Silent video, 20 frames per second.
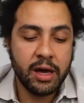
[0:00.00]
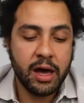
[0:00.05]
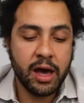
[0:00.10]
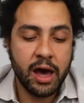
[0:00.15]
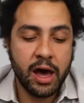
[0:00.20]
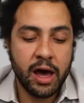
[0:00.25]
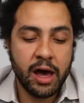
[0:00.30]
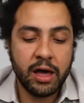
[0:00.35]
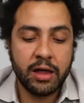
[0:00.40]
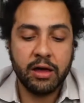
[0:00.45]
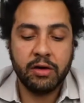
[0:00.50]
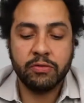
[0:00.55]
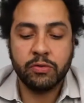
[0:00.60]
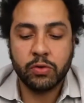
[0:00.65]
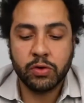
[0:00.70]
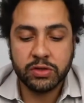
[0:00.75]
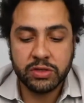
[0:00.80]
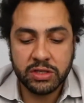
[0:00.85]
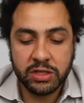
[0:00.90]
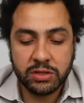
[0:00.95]
Of
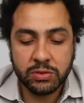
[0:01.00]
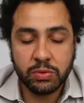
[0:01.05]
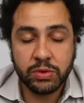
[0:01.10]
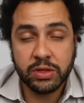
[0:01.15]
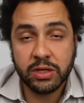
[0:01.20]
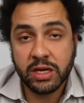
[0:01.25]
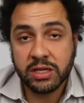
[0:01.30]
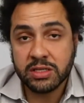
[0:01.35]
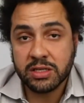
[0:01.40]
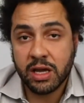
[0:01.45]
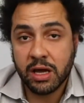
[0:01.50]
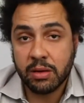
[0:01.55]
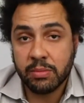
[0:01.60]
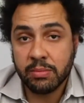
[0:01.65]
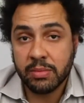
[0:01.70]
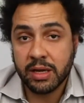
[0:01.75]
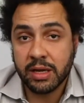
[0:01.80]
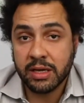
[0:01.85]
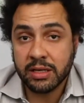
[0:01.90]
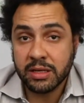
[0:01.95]
course, this one does
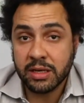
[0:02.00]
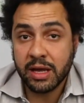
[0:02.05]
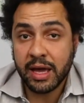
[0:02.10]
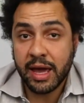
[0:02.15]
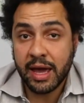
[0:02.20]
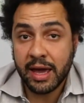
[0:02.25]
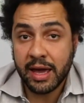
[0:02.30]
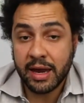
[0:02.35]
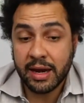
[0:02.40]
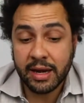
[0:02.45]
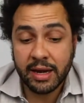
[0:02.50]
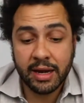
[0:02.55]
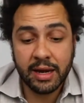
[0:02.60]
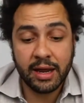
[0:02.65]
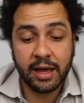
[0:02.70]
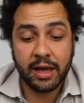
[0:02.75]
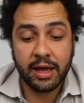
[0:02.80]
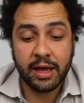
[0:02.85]
come in a